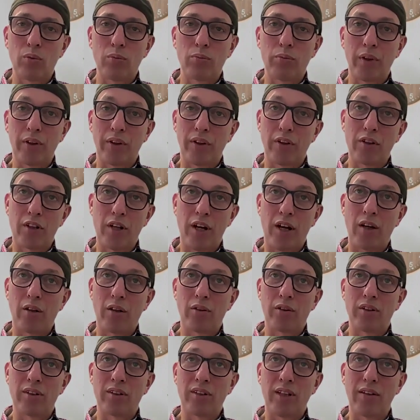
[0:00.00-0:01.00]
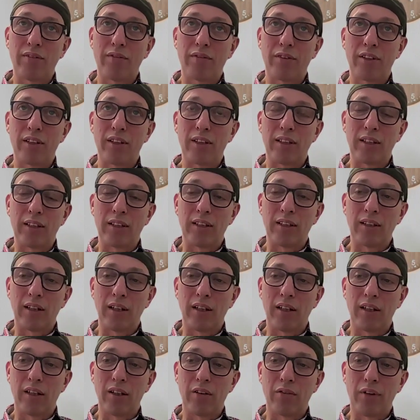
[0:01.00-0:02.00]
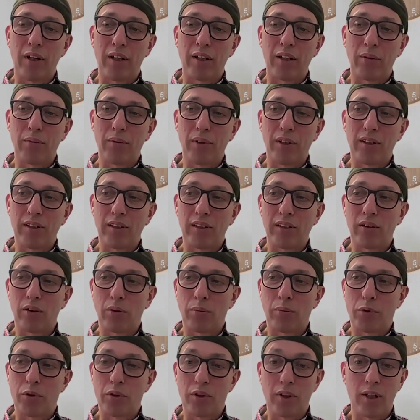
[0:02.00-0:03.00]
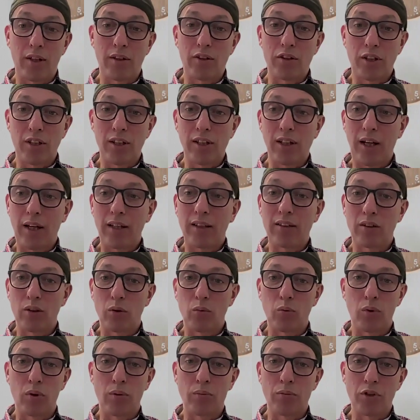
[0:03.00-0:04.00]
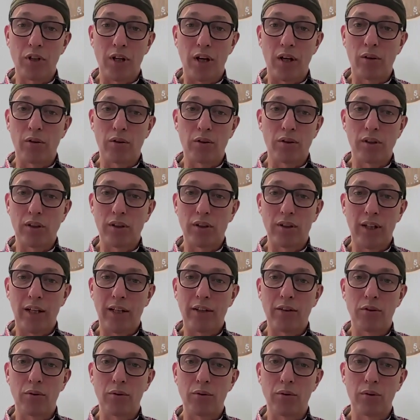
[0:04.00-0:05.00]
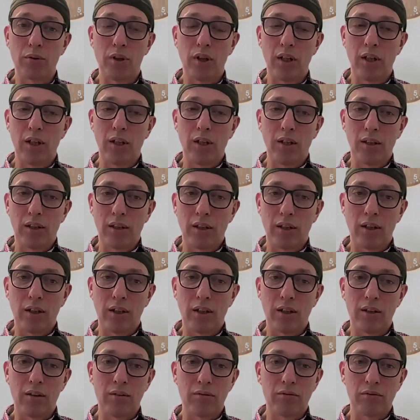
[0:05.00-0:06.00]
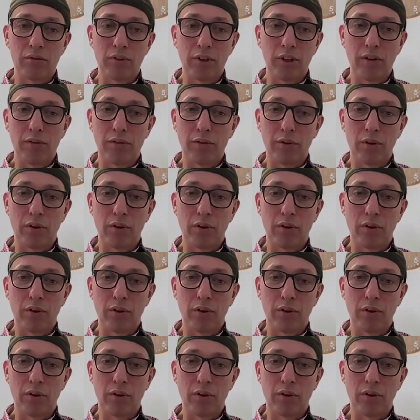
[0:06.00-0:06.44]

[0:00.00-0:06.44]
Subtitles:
but the shower is definitely a recommended option, and she likes a warm shower. She'll let you give